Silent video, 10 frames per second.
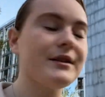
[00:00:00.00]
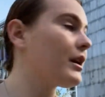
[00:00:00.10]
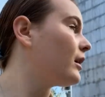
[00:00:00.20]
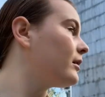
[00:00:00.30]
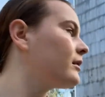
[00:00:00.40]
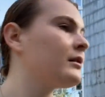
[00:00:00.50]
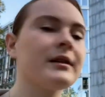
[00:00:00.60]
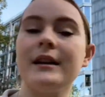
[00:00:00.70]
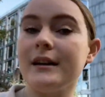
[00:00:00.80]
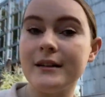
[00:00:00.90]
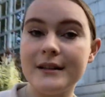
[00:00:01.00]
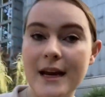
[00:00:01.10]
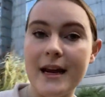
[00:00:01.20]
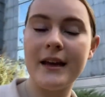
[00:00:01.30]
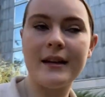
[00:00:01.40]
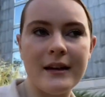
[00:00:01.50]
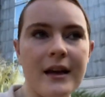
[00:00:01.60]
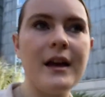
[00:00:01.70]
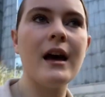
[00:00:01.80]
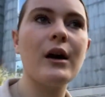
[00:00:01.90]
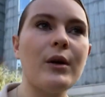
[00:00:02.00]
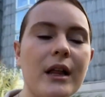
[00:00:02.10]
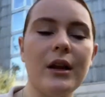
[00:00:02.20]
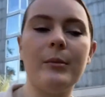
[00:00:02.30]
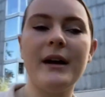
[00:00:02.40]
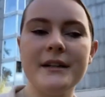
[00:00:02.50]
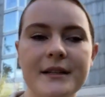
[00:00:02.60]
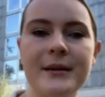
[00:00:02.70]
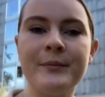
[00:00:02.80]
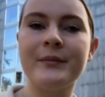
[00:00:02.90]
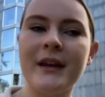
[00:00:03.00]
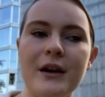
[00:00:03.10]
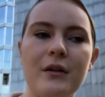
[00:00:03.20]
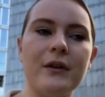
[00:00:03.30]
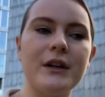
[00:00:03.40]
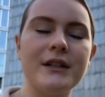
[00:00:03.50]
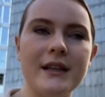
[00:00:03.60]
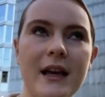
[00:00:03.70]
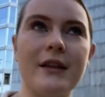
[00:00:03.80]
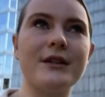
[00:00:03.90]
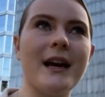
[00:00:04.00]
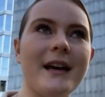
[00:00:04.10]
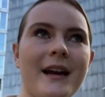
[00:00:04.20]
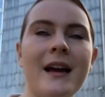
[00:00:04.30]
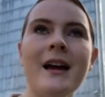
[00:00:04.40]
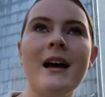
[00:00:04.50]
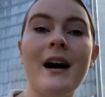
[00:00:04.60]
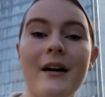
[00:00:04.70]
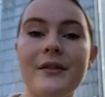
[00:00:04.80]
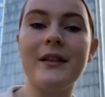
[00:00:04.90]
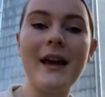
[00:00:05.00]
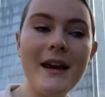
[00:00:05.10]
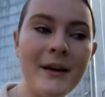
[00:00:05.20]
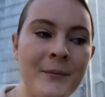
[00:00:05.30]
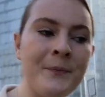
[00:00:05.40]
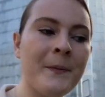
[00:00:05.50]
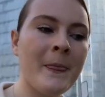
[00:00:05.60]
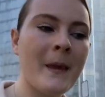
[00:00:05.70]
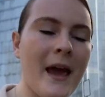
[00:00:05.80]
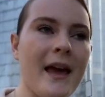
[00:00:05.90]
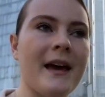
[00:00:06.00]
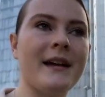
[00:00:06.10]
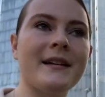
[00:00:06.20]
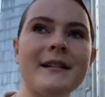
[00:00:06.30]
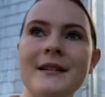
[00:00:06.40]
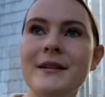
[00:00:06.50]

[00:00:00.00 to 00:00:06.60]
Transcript: So I'm gonna take a quick little bus, get over to the other side of the lake, and